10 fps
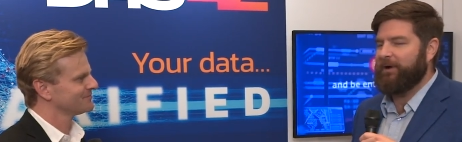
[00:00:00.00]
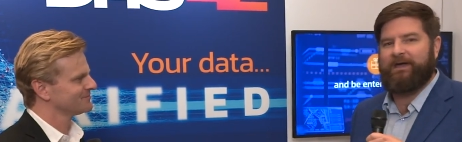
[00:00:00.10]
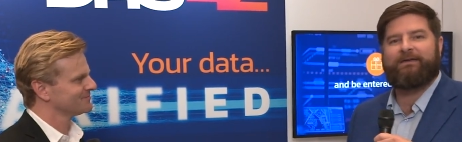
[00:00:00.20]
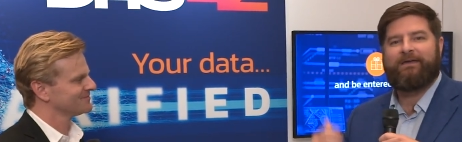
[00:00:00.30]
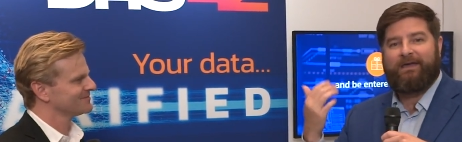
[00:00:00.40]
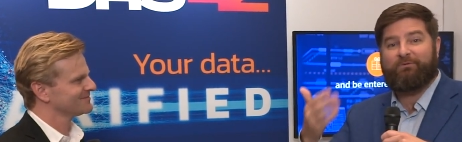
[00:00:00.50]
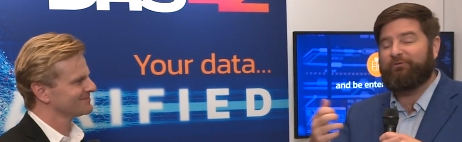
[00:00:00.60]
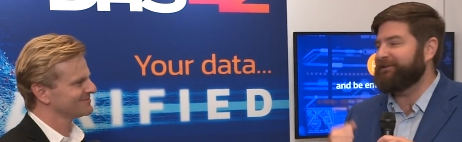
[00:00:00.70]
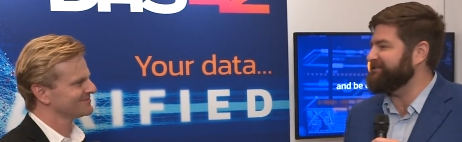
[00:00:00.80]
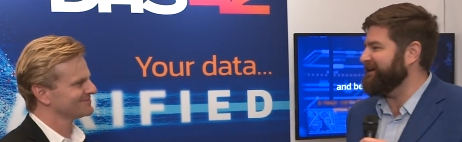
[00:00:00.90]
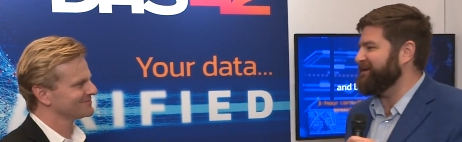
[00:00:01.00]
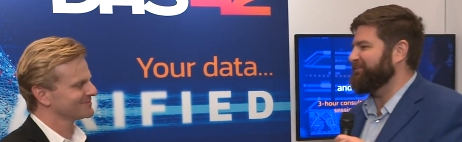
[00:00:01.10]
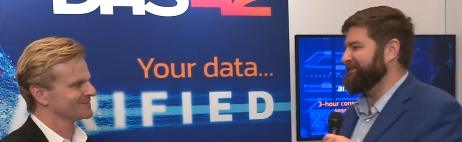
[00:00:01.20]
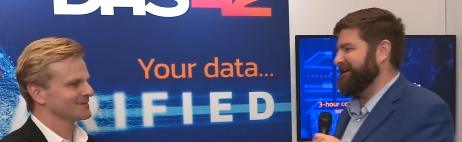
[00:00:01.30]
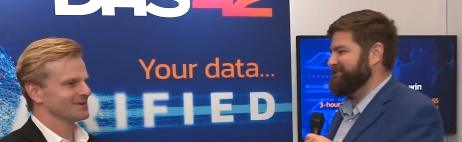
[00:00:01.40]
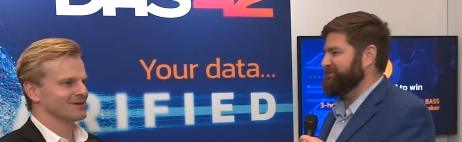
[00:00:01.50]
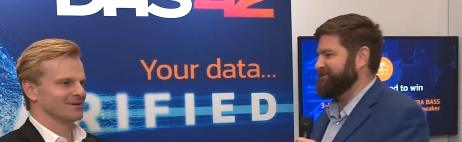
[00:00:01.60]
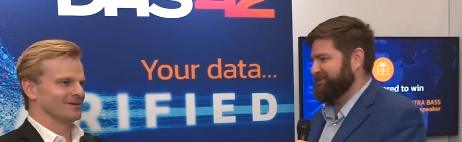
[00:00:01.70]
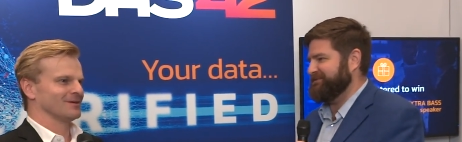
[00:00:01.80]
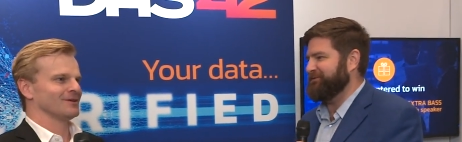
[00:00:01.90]
Speaker 1: way, and we're really excited to bring that to
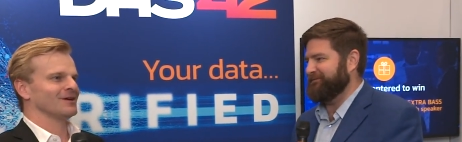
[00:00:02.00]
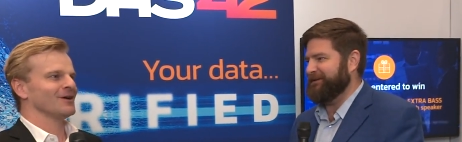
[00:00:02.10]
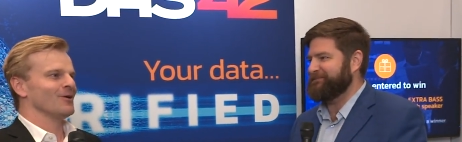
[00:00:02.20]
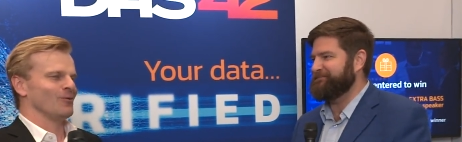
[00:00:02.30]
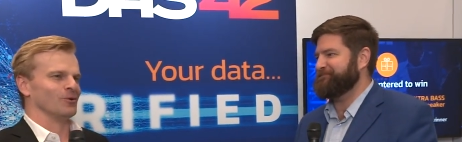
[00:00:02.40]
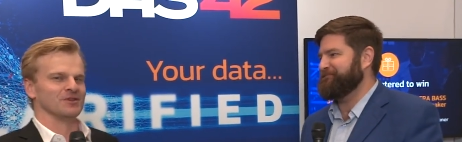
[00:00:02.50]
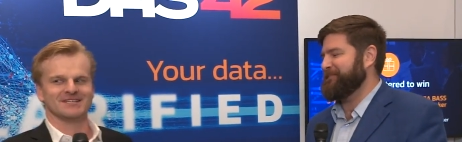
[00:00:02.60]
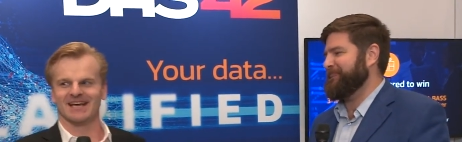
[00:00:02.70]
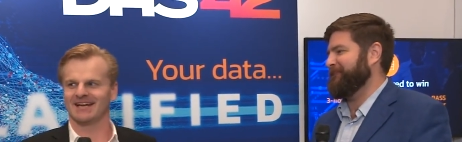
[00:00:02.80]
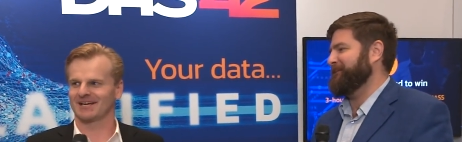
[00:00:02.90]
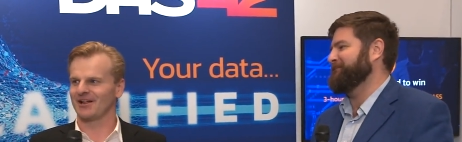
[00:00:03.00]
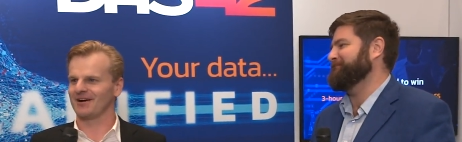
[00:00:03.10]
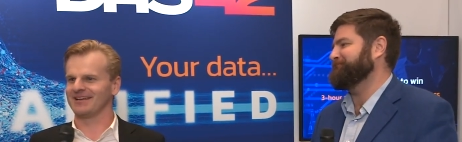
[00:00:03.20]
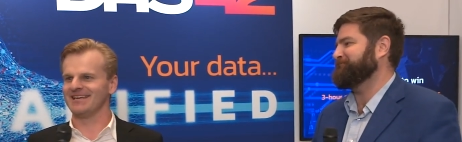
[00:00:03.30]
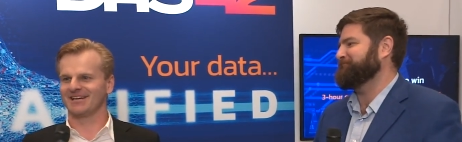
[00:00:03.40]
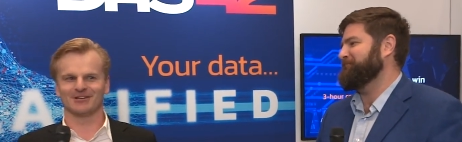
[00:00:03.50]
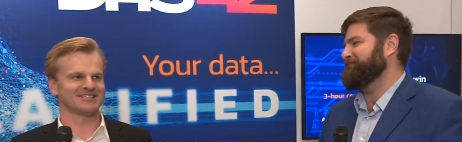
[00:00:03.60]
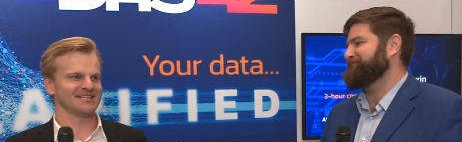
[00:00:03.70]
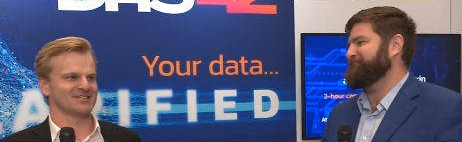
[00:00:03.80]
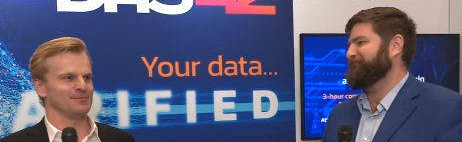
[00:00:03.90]
Snowflake.
Speaker 2: Well, the data cloud
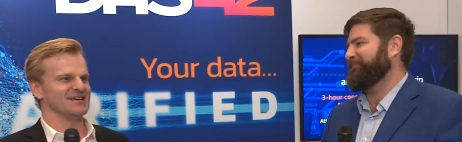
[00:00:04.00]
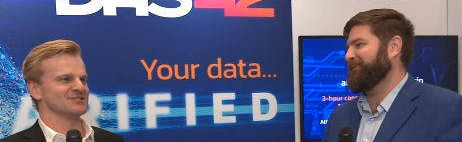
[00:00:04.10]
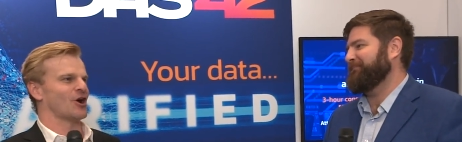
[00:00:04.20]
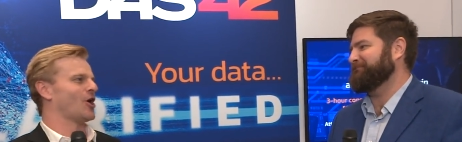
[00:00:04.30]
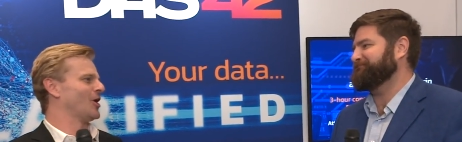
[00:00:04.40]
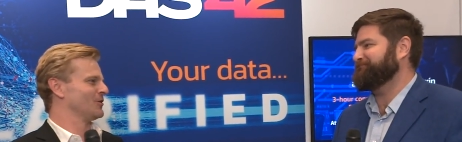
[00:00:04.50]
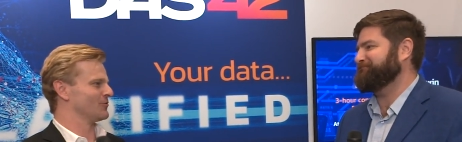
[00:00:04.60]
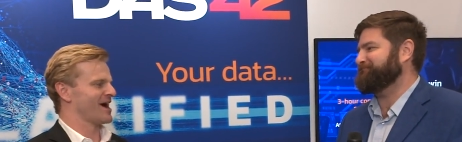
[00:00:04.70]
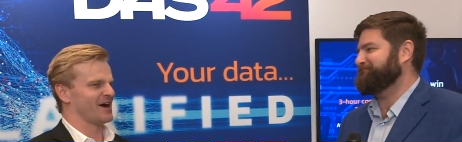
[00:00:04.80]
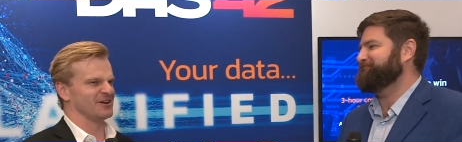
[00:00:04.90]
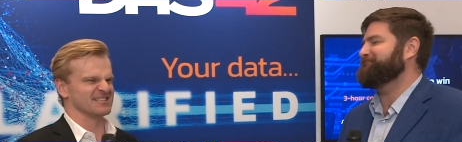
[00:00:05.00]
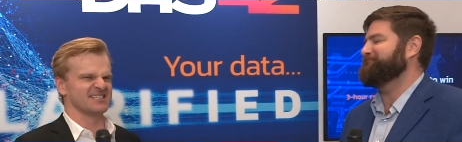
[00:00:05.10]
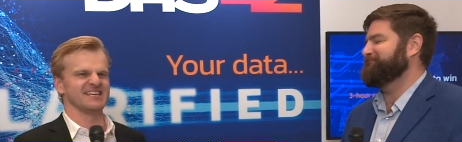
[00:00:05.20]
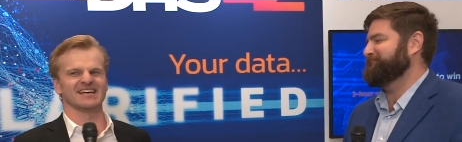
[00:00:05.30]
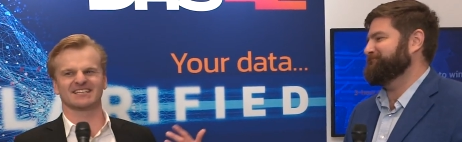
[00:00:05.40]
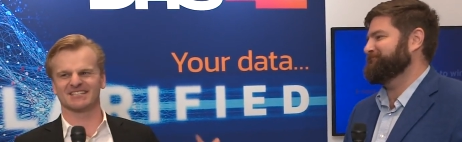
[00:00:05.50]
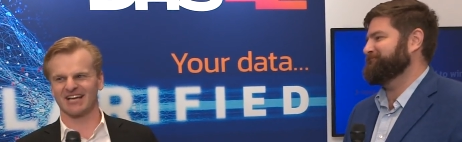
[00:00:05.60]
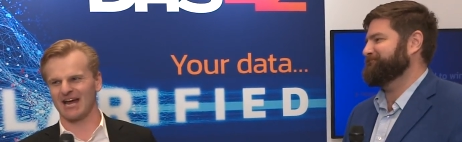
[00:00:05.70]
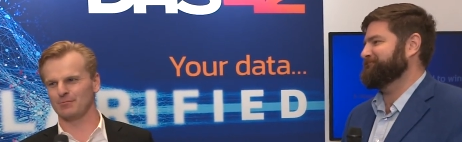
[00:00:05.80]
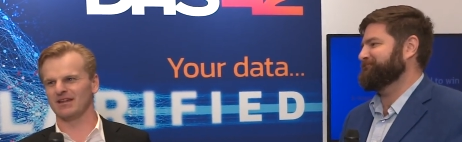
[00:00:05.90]
ecosystem is all around us. The
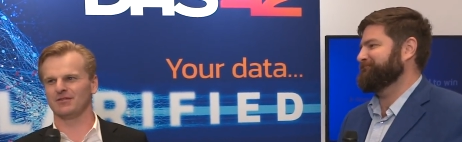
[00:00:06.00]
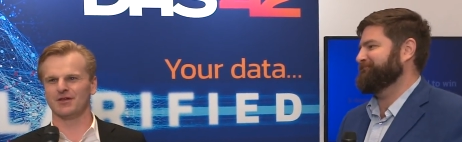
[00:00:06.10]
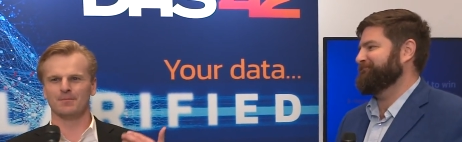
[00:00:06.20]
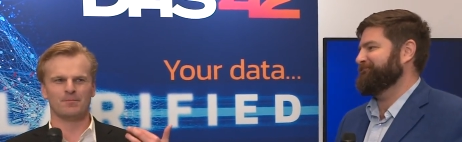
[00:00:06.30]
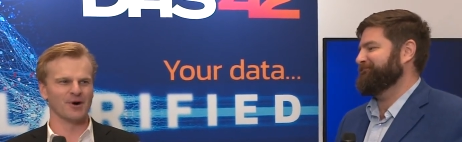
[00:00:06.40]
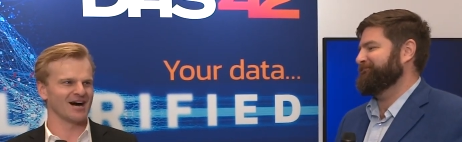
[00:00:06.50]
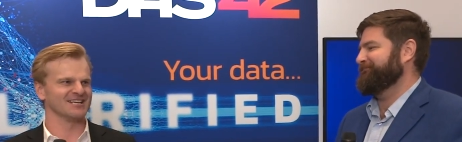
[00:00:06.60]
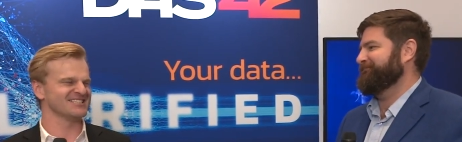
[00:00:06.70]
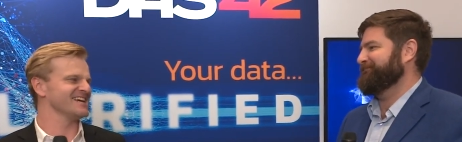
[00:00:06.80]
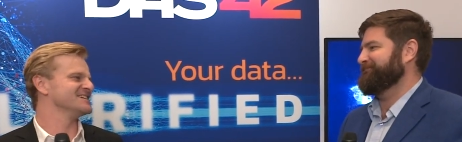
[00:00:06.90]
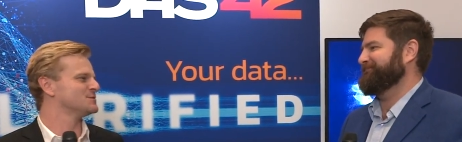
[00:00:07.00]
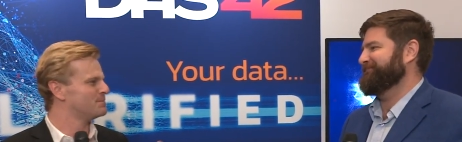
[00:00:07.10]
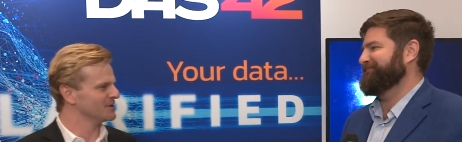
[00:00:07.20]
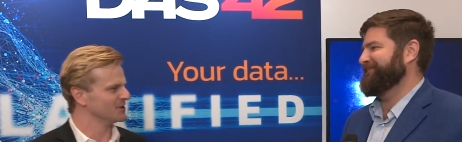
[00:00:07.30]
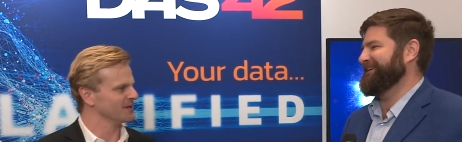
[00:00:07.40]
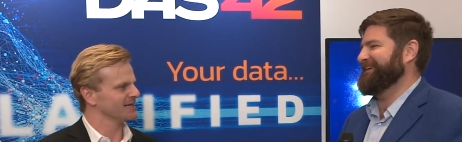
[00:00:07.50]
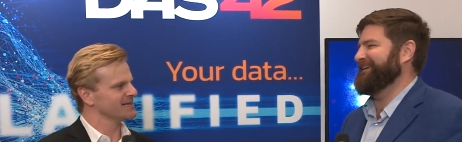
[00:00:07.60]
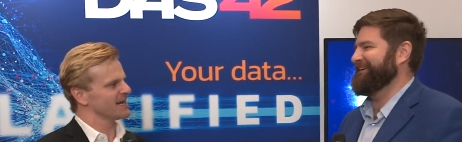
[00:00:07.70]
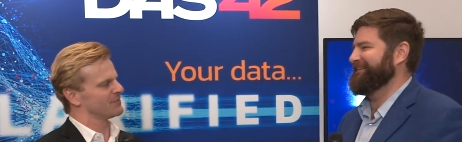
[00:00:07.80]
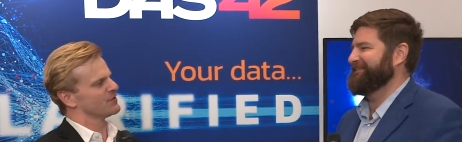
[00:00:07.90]
excitement, the buzz is
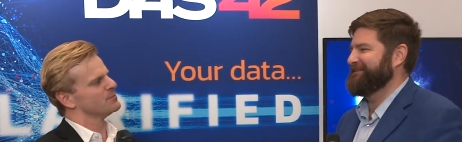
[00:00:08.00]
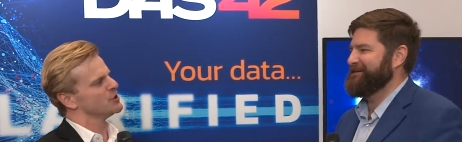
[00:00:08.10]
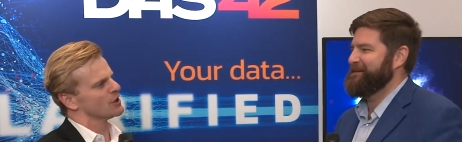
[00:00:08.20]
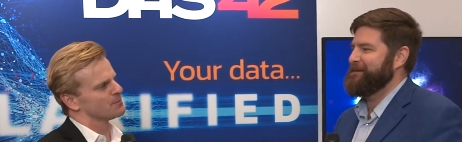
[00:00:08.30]
building. Nick, from your